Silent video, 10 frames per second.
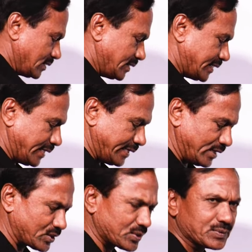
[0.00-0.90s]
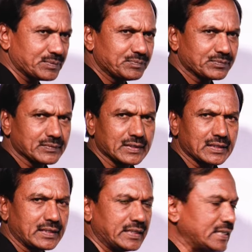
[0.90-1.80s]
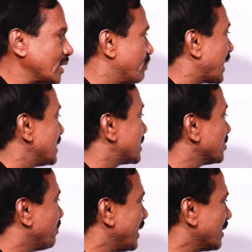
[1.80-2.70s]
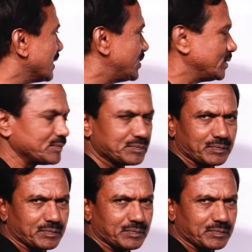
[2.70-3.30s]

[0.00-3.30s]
Genetics is a branch of biology.